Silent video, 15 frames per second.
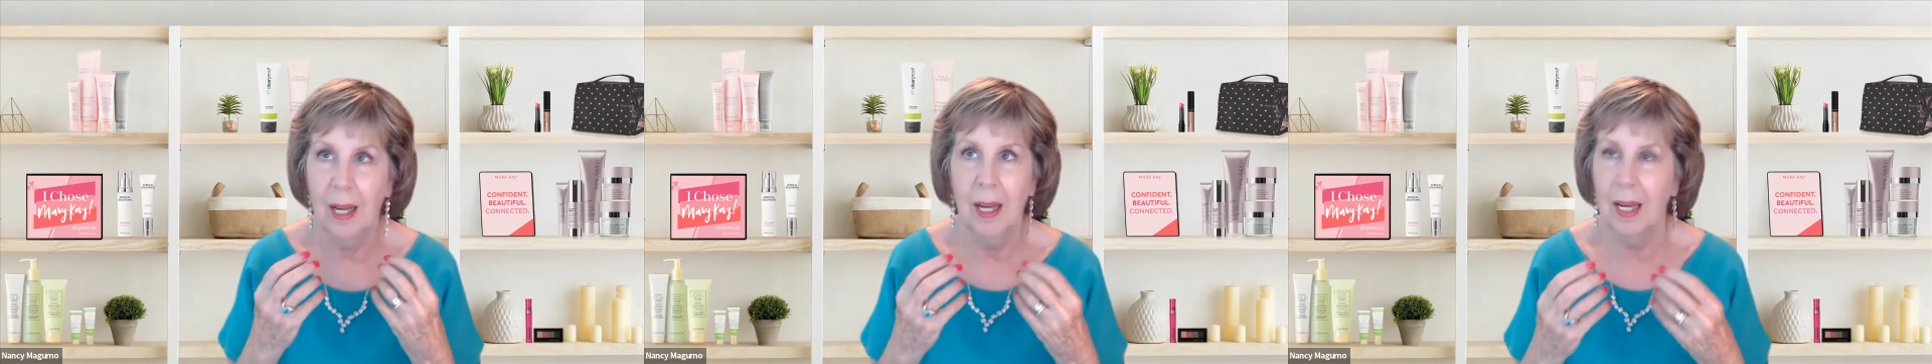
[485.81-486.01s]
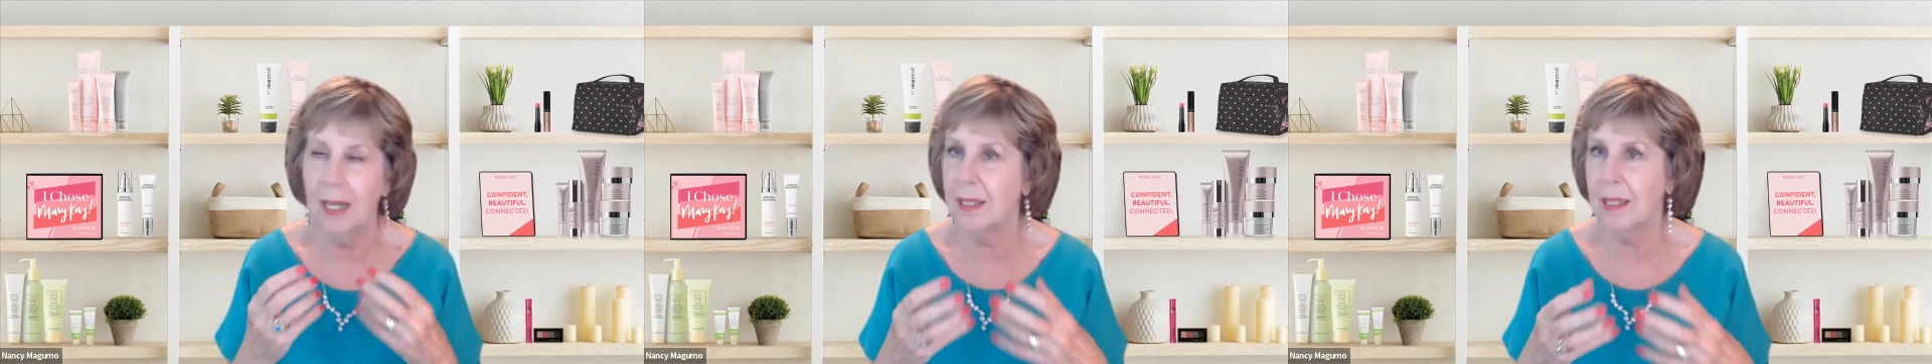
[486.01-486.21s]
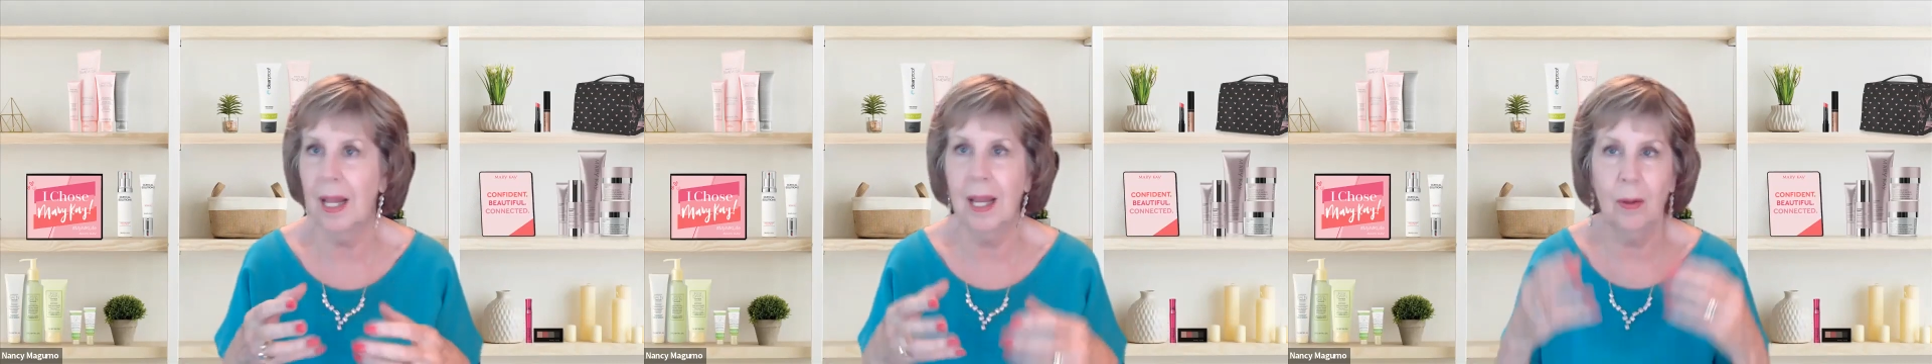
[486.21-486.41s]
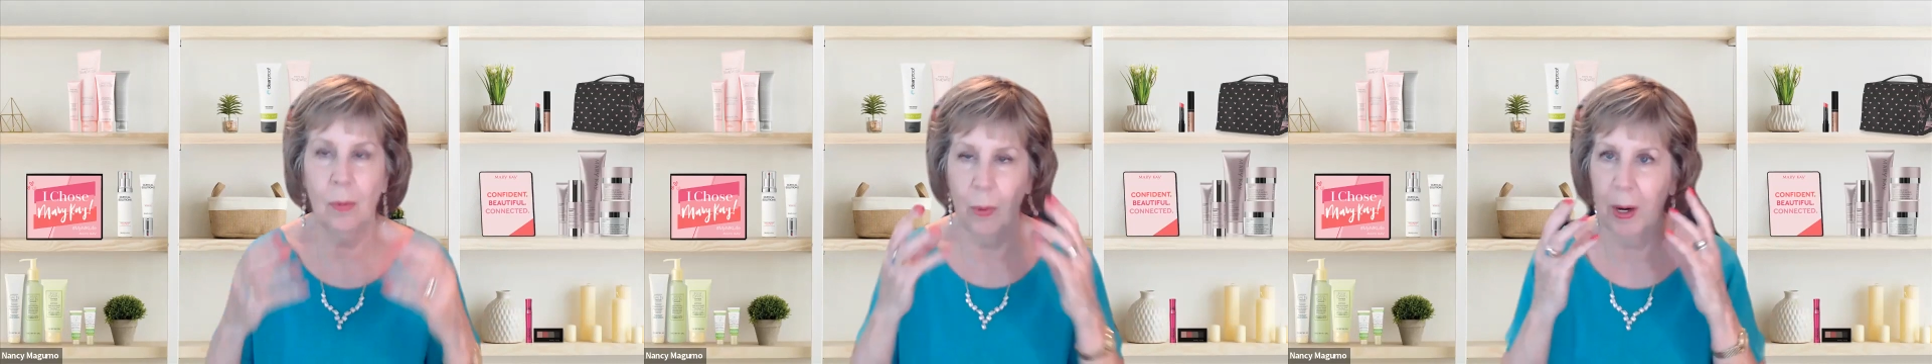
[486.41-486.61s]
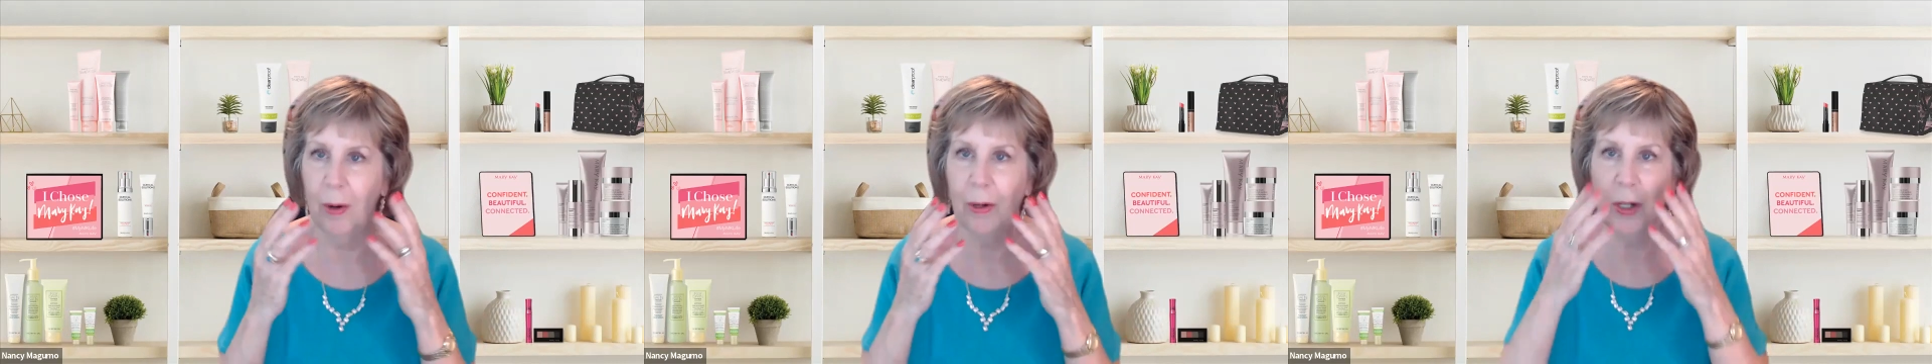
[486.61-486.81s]
It's like
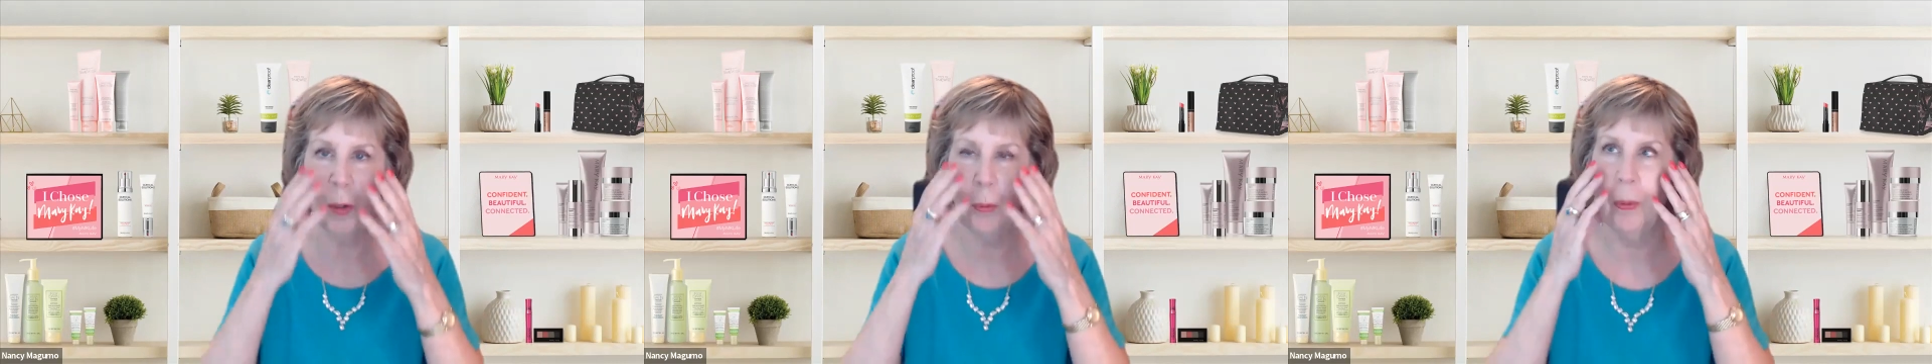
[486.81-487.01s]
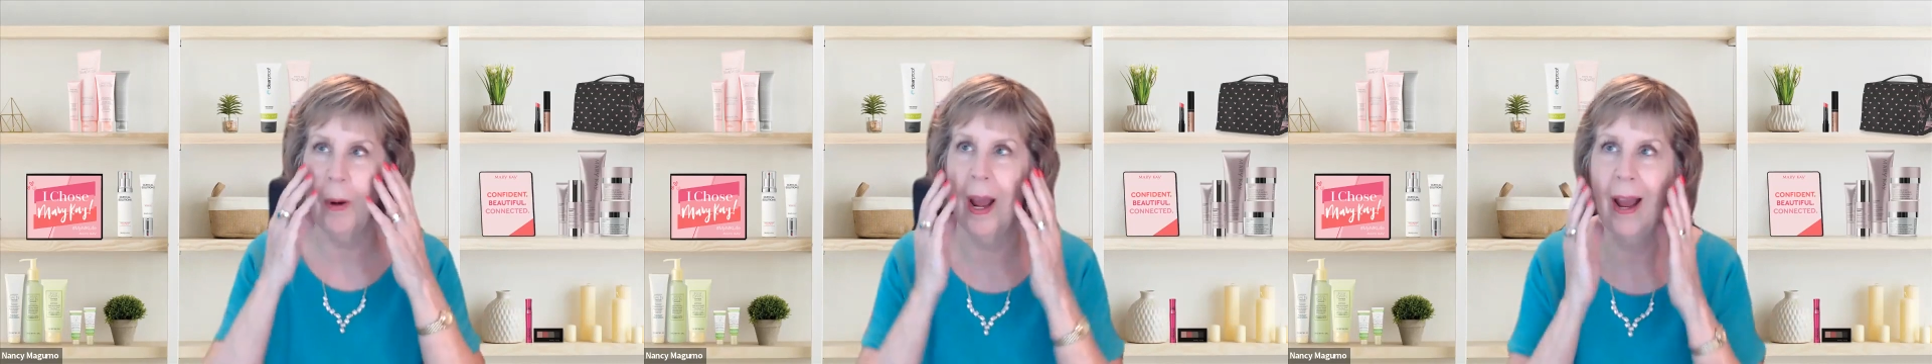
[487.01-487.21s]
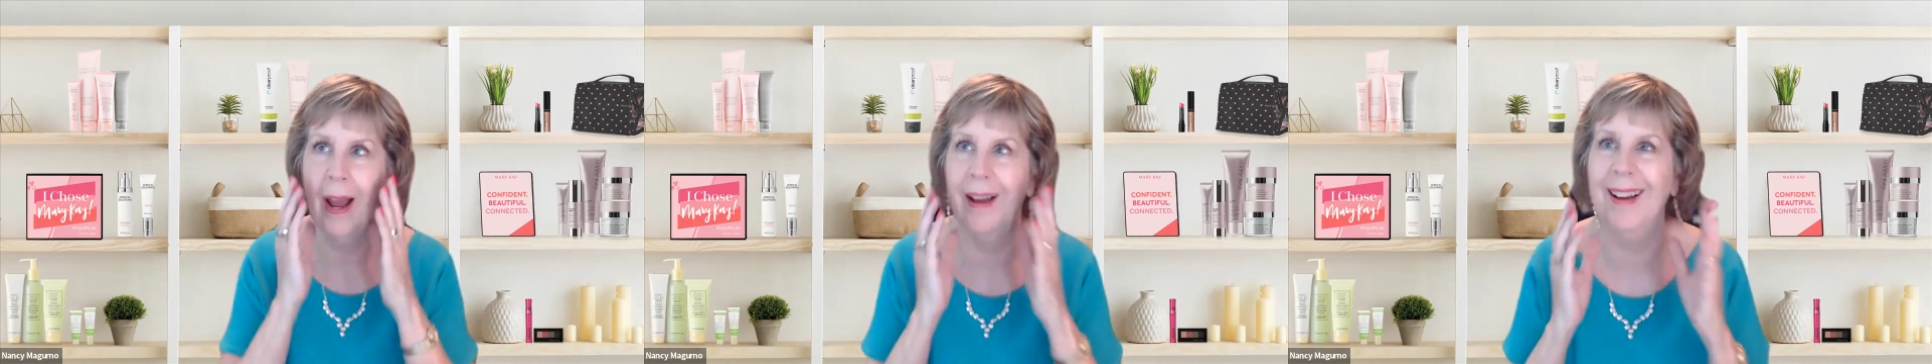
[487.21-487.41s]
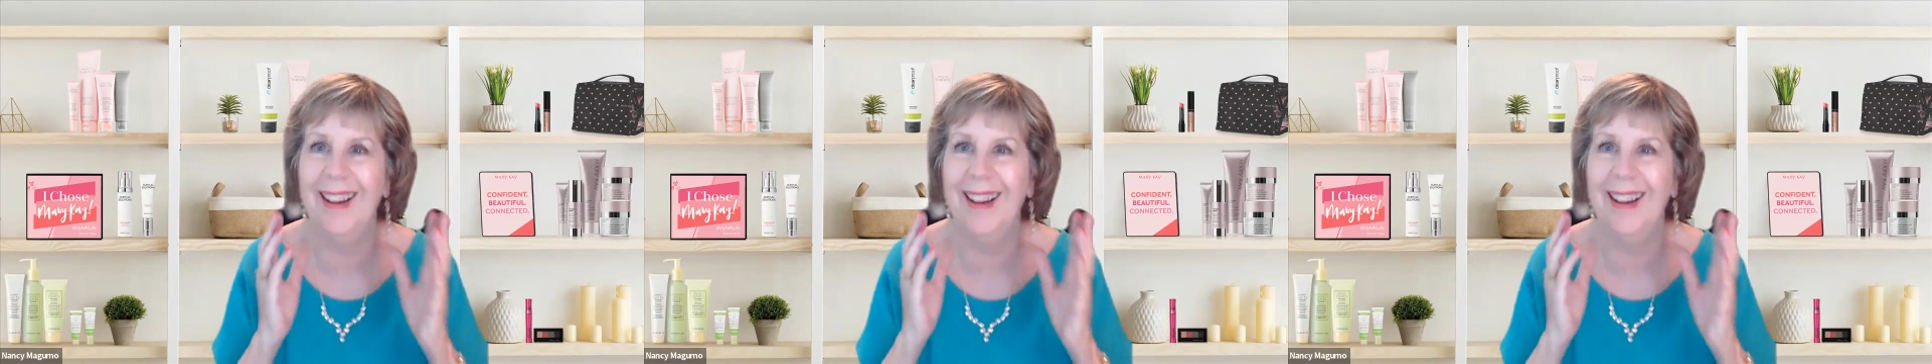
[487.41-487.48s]
wearing your bra.